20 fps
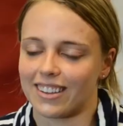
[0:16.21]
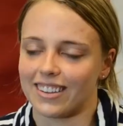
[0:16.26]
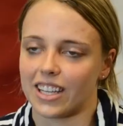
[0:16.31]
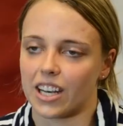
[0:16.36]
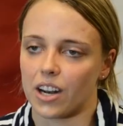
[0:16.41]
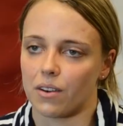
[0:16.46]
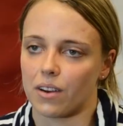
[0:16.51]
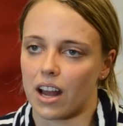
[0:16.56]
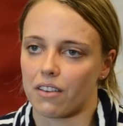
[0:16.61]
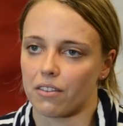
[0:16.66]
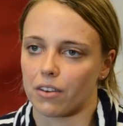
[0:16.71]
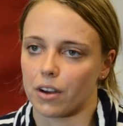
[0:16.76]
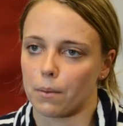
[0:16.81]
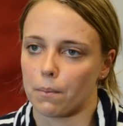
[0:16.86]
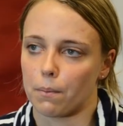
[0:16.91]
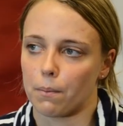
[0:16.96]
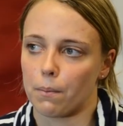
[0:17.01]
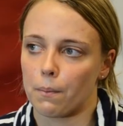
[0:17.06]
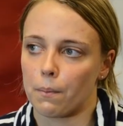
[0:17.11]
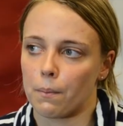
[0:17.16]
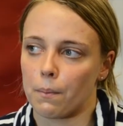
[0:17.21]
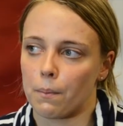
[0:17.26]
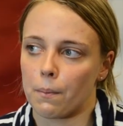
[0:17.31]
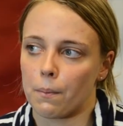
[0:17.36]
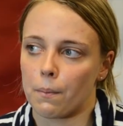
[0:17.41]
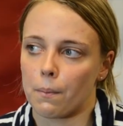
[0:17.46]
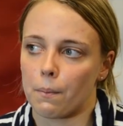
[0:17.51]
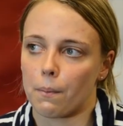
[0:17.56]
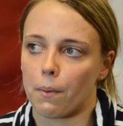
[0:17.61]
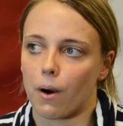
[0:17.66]
you know, in every
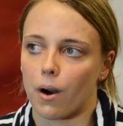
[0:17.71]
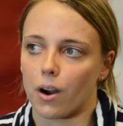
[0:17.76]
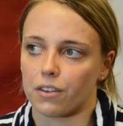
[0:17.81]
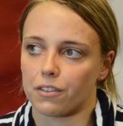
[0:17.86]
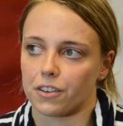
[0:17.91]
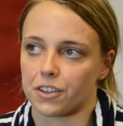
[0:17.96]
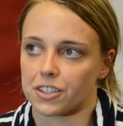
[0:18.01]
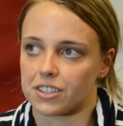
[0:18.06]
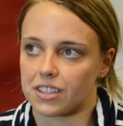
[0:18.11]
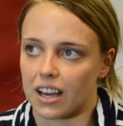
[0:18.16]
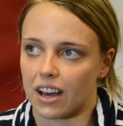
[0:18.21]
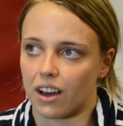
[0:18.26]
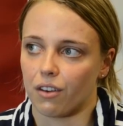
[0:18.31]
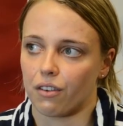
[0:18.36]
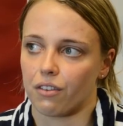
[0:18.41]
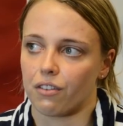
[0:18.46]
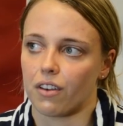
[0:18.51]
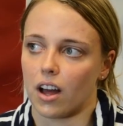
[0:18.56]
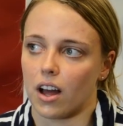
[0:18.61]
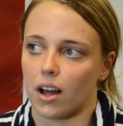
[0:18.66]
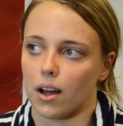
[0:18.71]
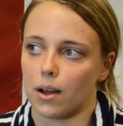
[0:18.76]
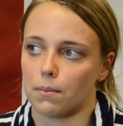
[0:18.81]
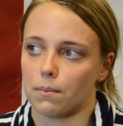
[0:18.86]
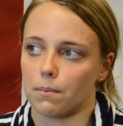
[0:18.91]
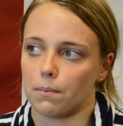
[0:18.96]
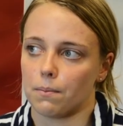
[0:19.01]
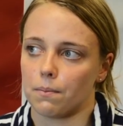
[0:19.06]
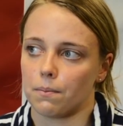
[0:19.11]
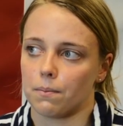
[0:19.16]
part of yourself,
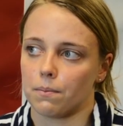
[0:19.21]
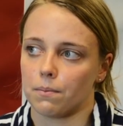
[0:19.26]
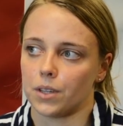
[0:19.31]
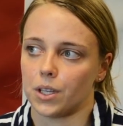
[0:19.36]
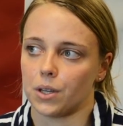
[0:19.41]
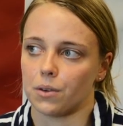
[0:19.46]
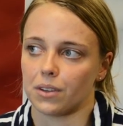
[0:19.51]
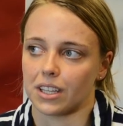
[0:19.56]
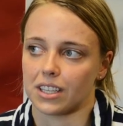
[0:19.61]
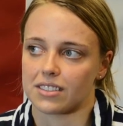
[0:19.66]
you really